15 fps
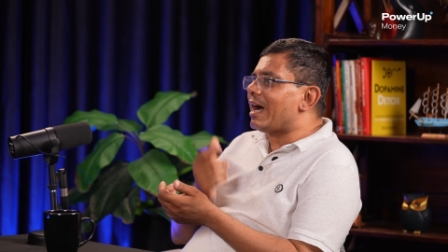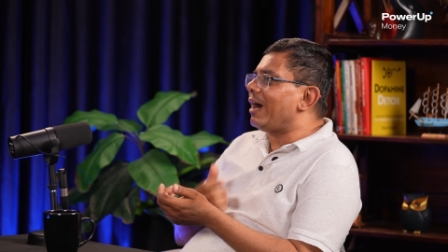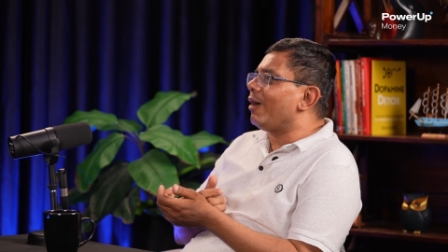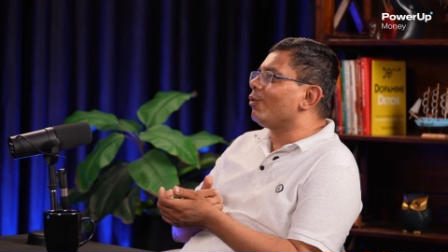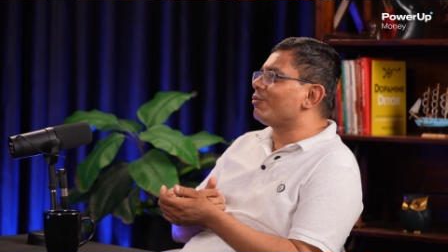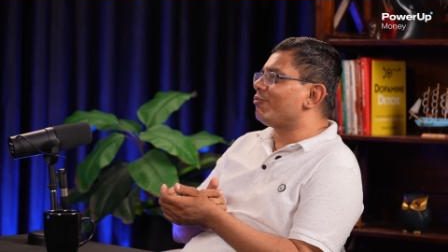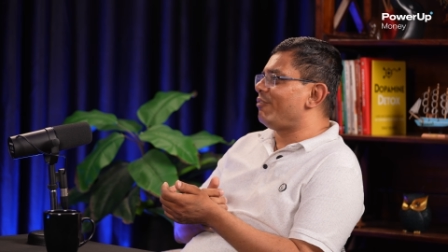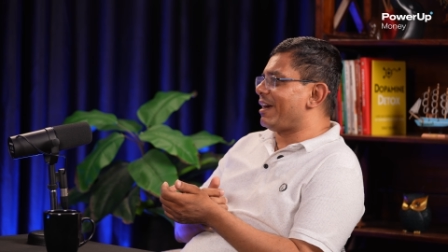
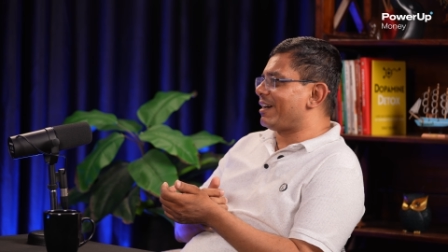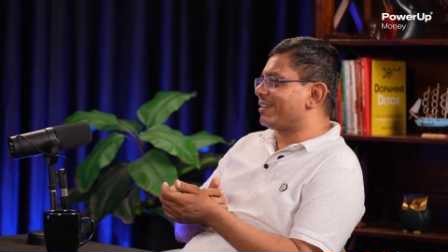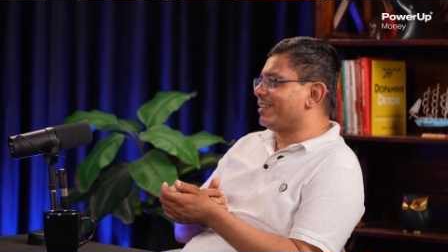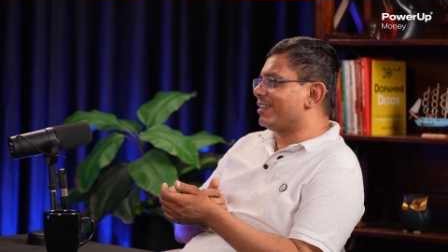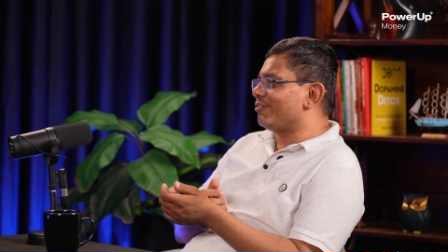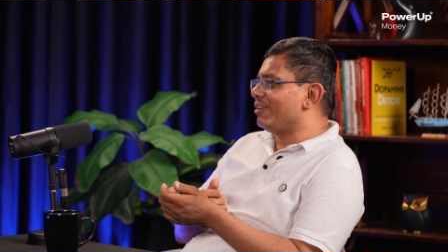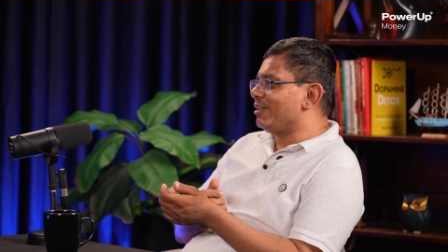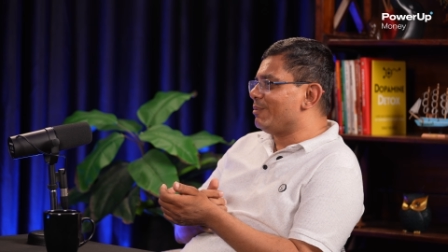doubt
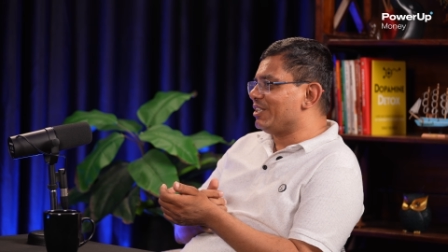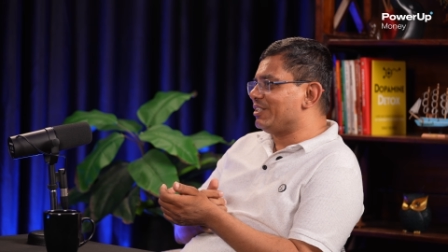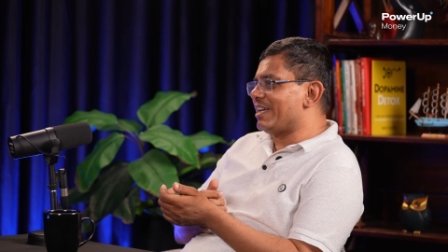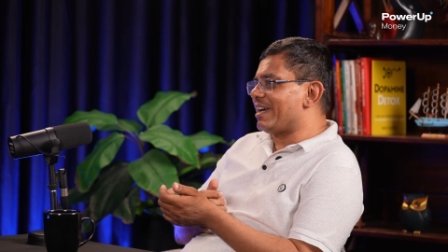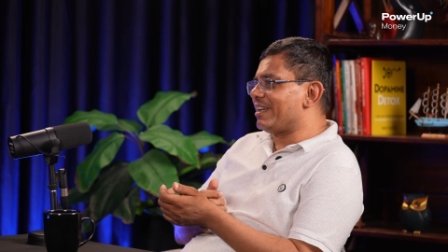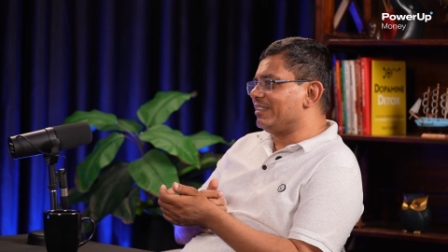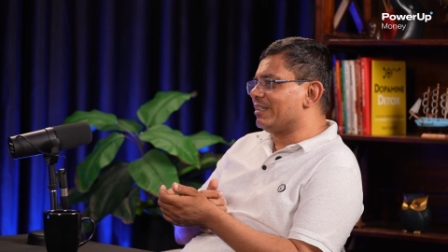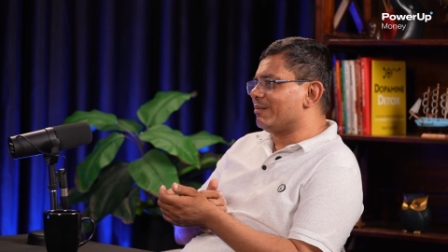factor will
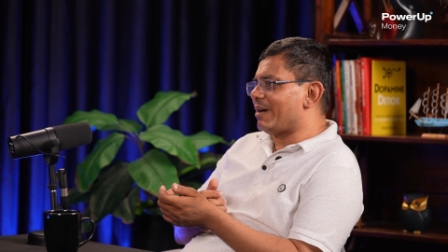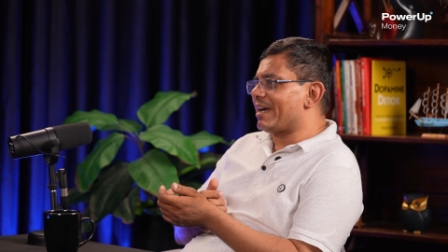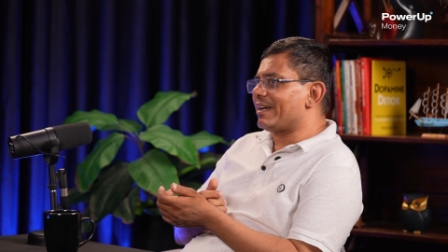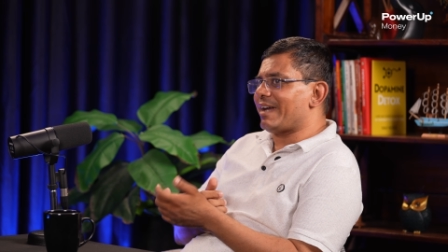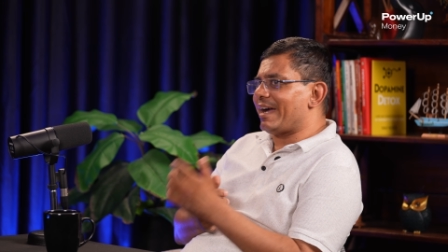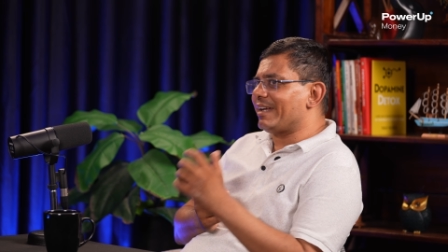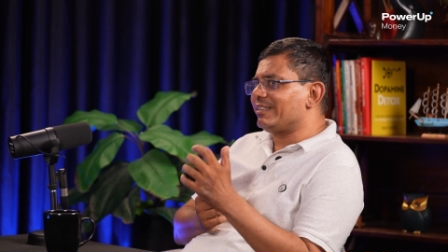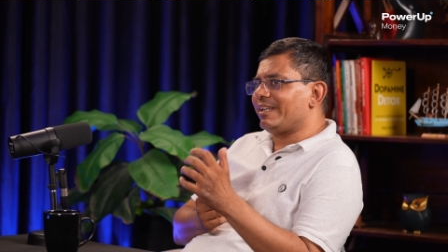be there in the mind.